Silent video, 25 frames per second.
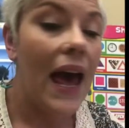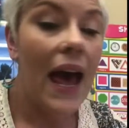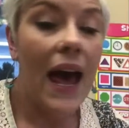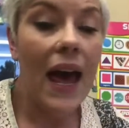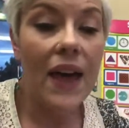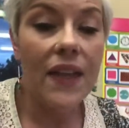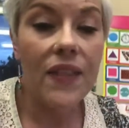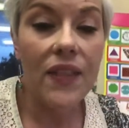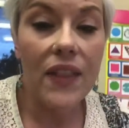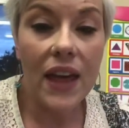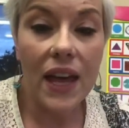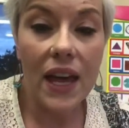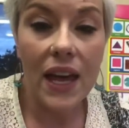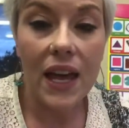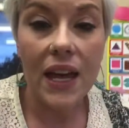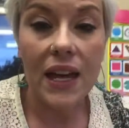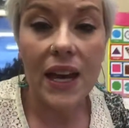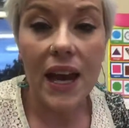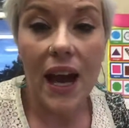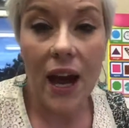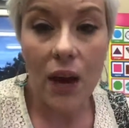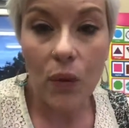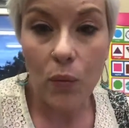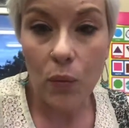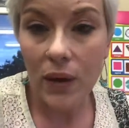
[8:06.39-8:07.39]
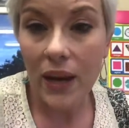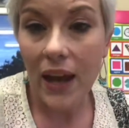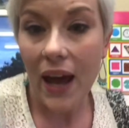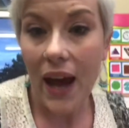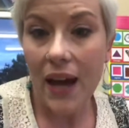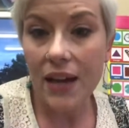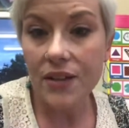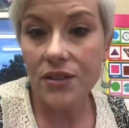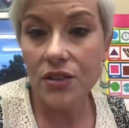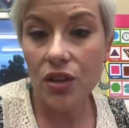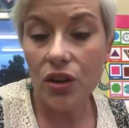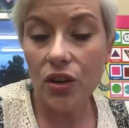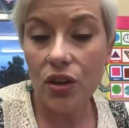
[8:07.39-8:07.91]
and then I would
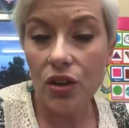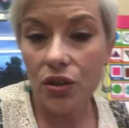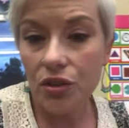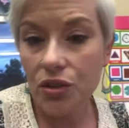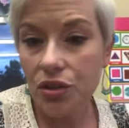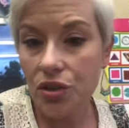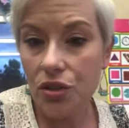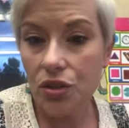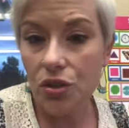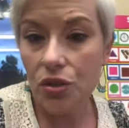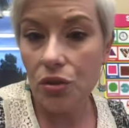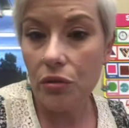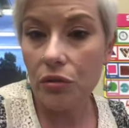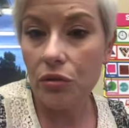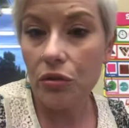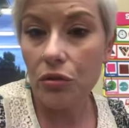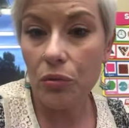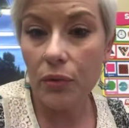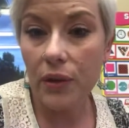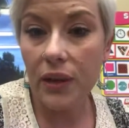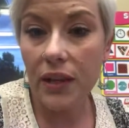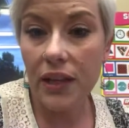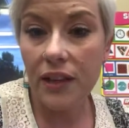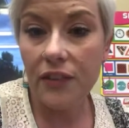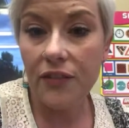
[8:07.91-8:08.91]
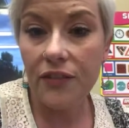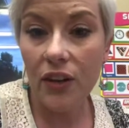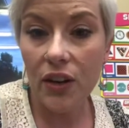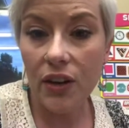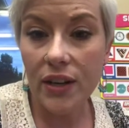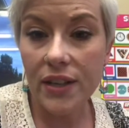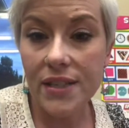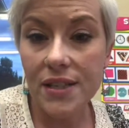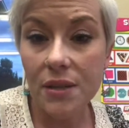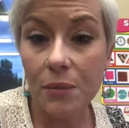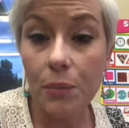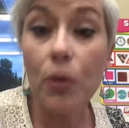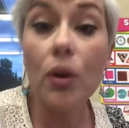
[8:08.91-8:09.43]
ask her to do 3
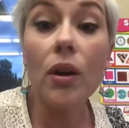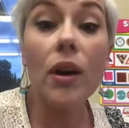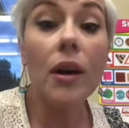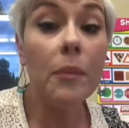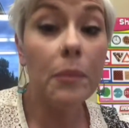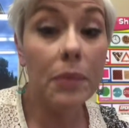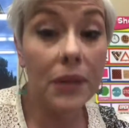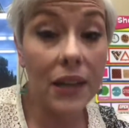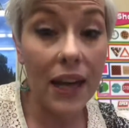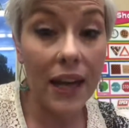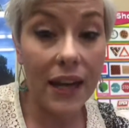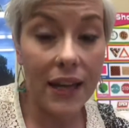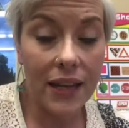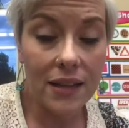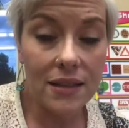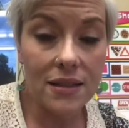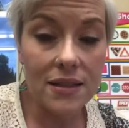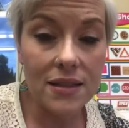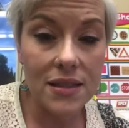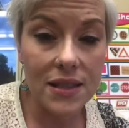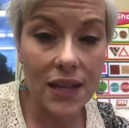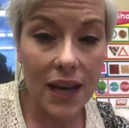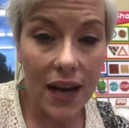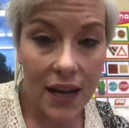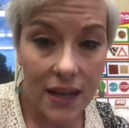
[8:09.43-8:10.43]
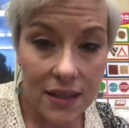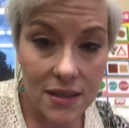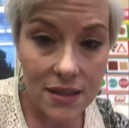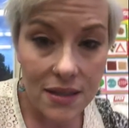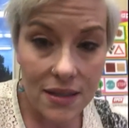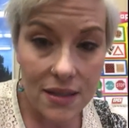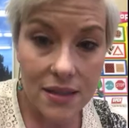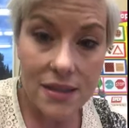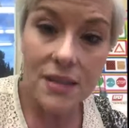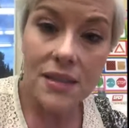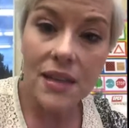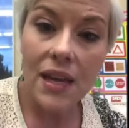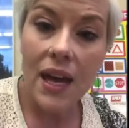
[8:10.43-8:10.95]
very simple compliance
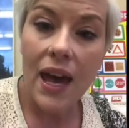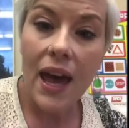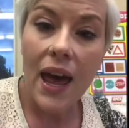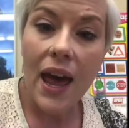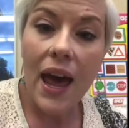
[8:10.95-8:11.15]
tasks,